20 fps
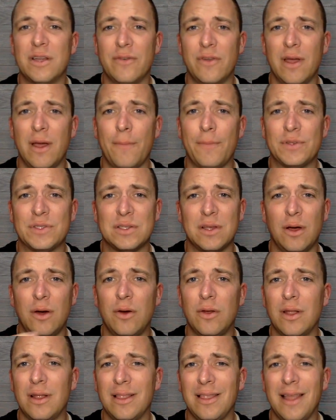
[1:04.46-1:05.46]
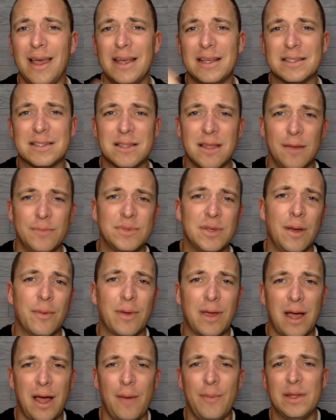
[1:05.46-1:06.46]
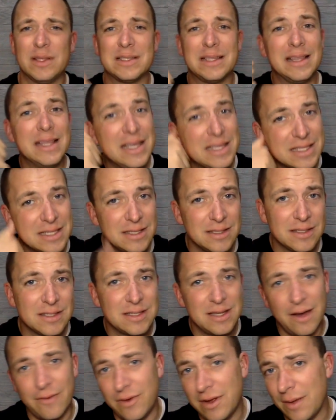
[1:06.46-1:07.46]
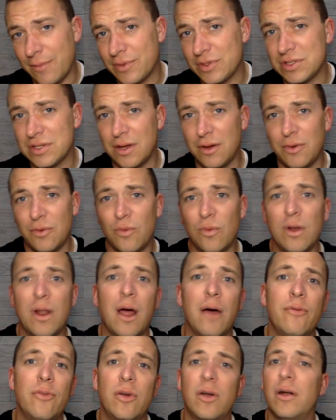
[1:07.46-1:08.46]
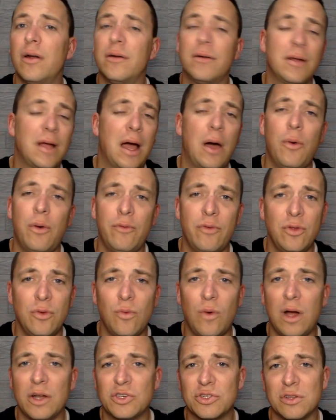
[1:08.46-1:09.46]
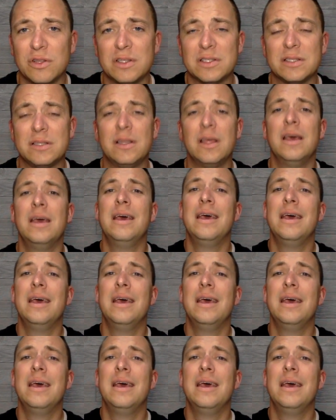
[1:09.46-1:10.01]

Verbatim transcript: every episode, likes thumbs up comments, listens to every episode, whatever, however you watch or listen.